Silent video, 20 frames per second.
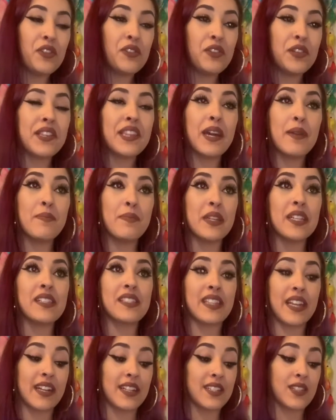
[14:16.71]
need that beast
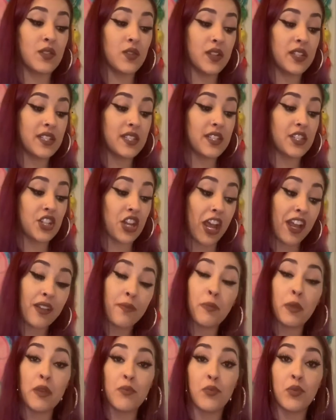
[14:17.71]
that is going to check
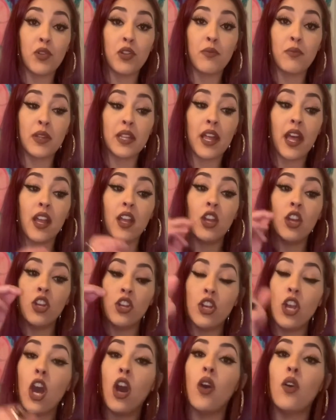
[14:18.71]
people and be like,
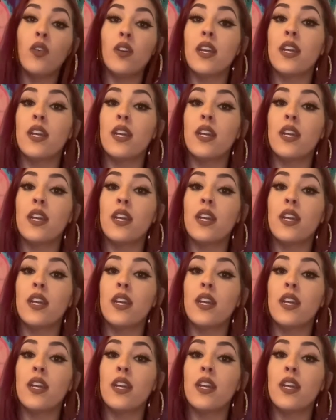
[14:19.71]
"No,